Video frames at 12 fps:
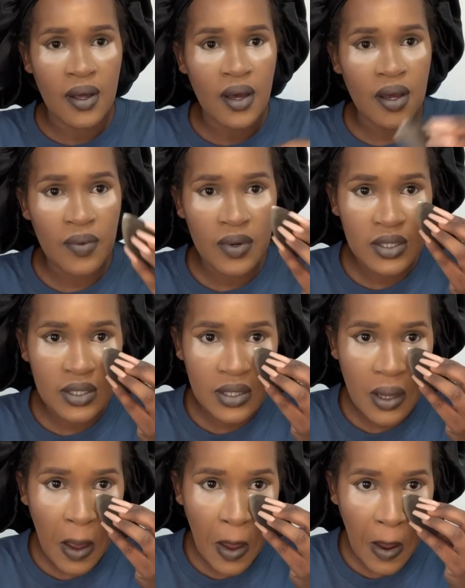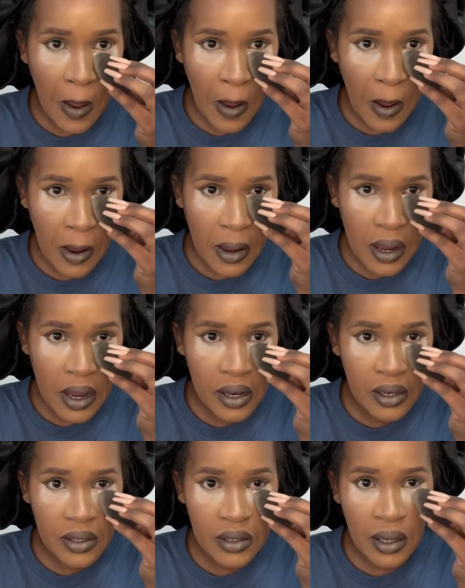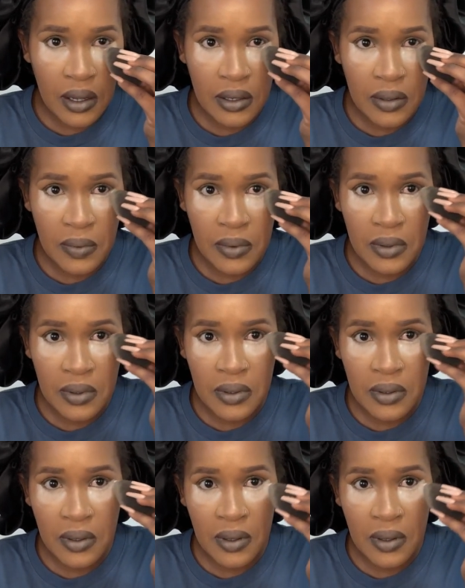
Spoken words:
I went inside with it.